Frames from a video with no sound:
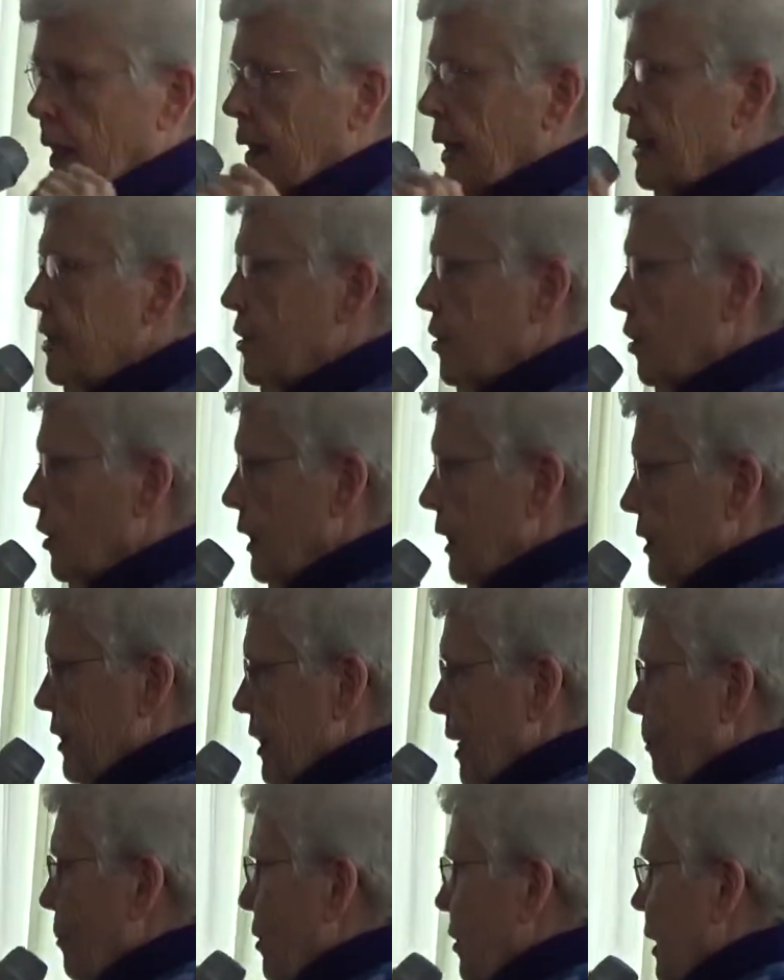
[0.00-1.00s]
let's look at
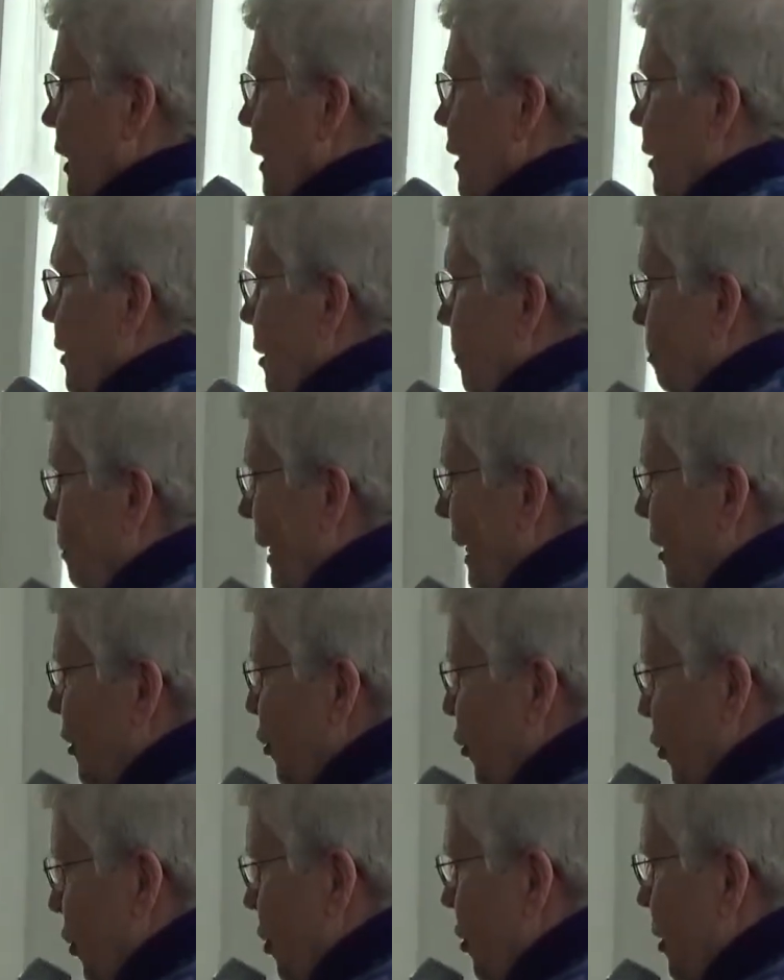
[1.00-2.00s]
some of the
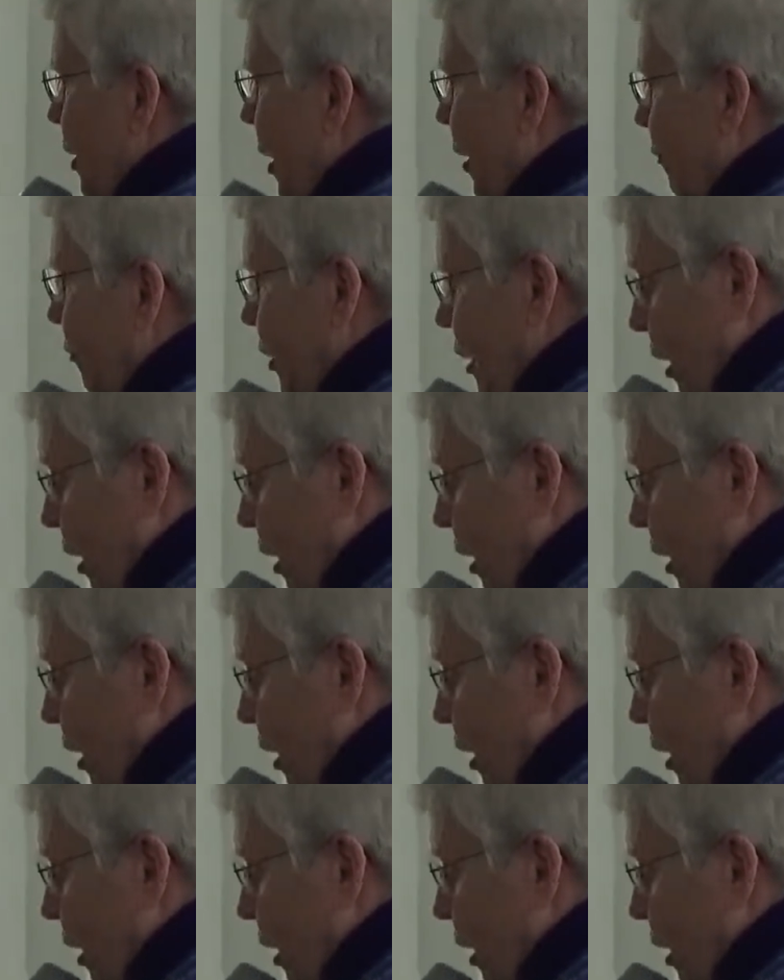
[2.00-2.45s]
dimensions of